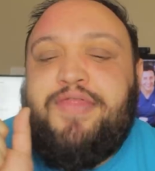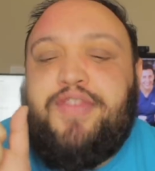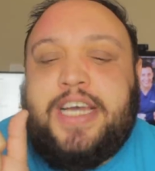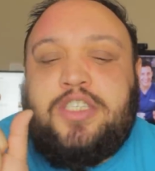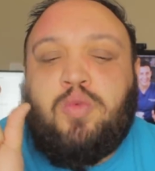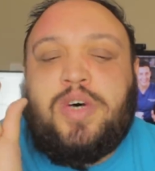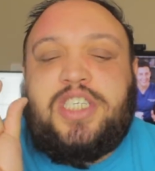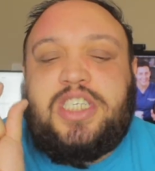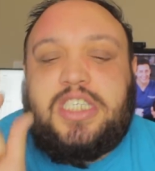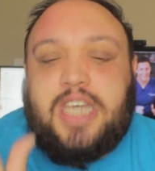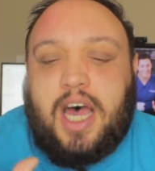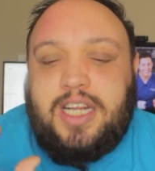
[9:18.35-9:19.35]
This was
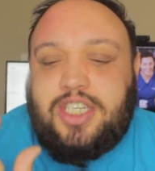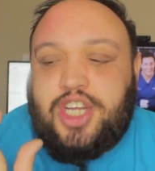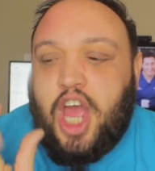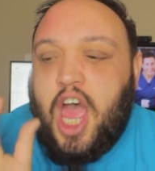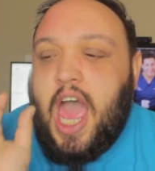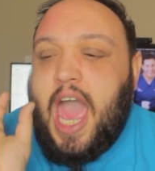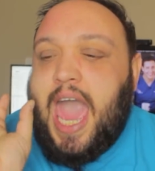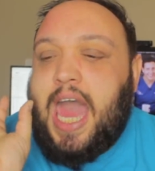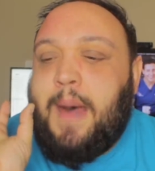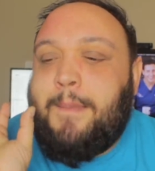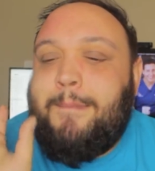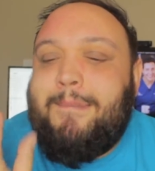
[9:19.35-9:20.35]
such
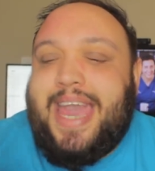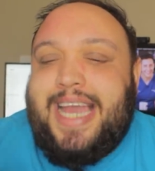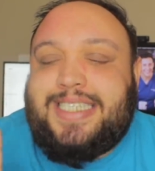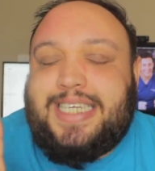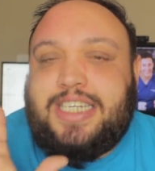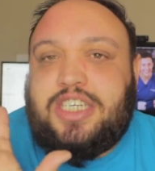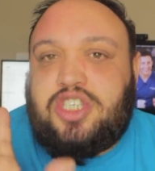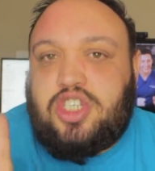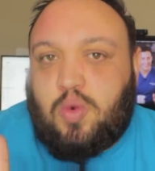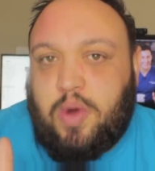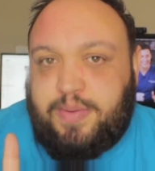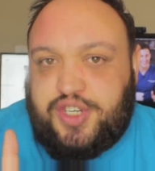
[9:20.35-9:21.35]
an amazing
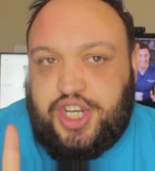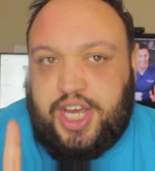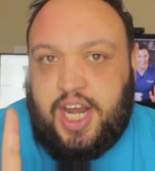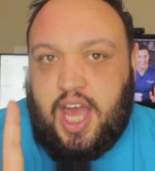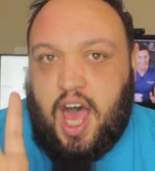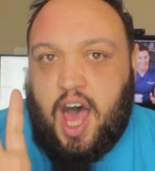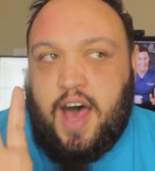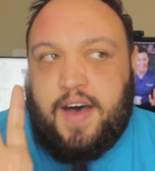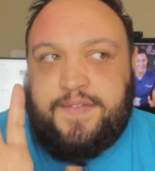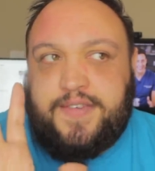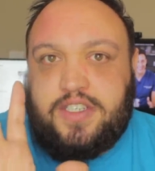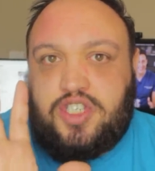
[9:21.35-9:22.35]
description
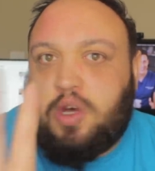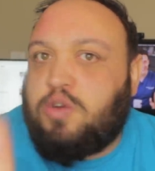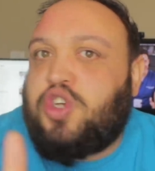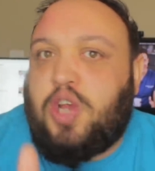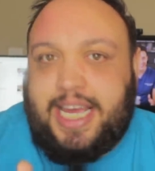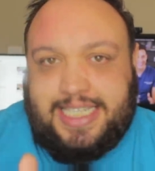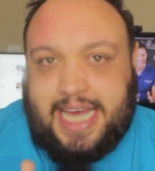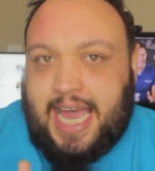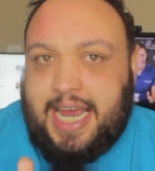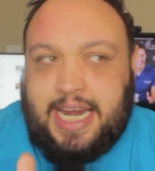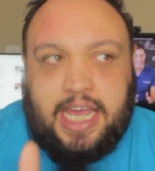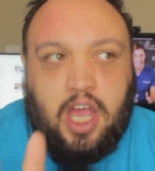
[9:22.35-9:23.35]
of social
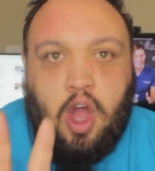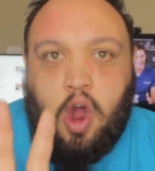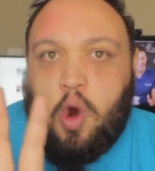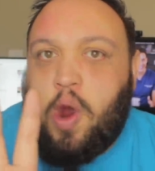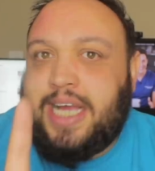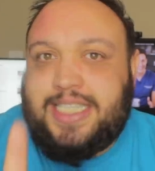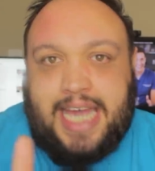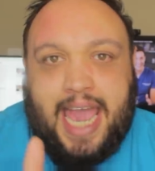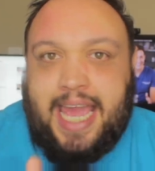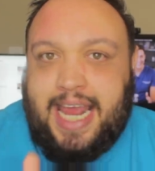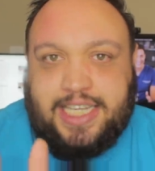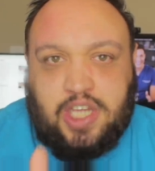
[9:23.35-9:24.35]
anxiety or
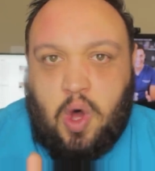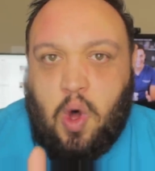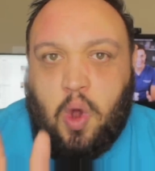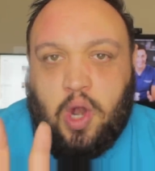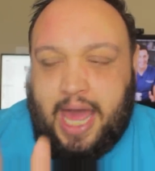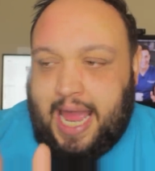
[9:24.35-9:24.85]
anxiety as a whole.